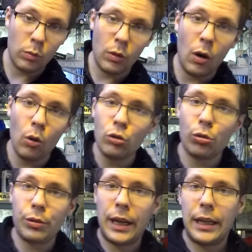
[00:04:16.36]
auto
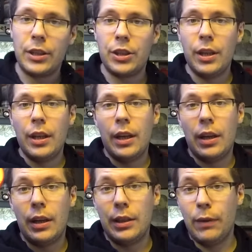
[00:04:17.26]
range
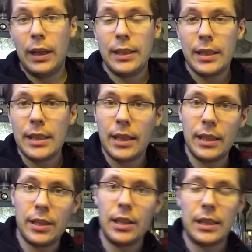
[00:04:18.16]
devices.
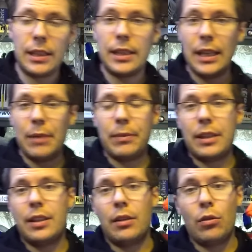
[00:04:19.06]
This does the same
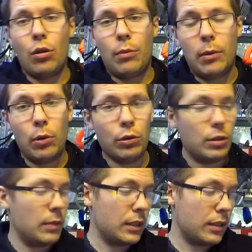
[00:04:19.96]
as a normal
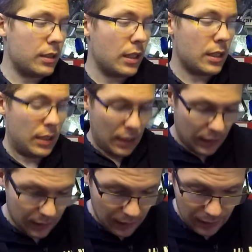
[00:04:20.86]
multimeter does.
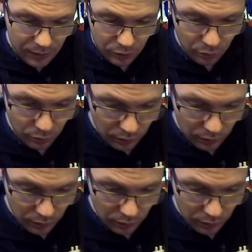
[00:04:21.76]
It has 2